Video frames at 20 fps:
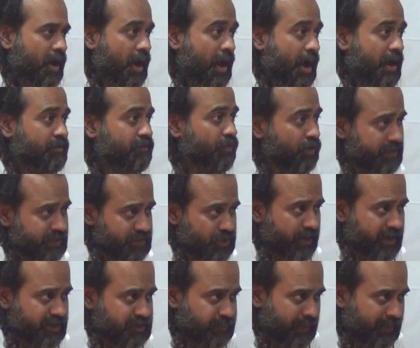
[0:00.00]
And what is
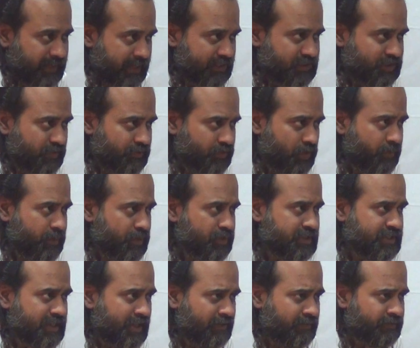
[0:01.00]
your expectation from
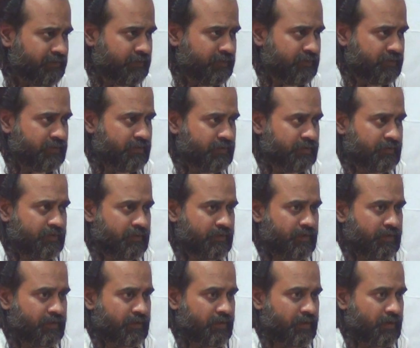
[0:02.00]
yourself? I will
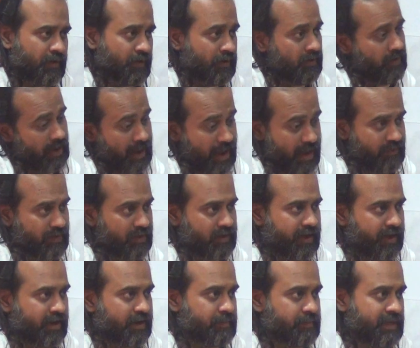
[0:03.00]
correct myself. I will
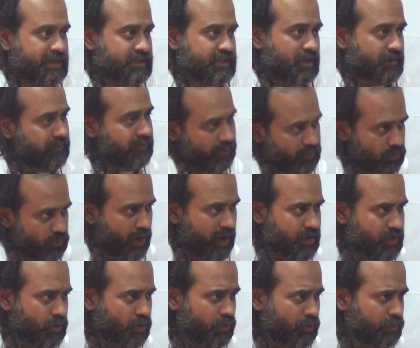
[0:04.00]
correct myself. And who are
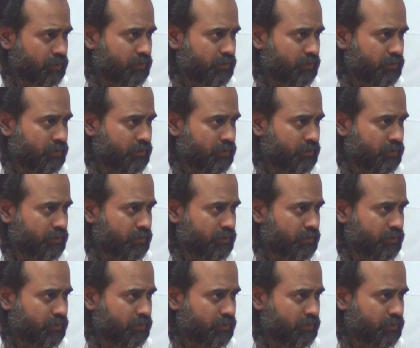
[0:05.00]
you?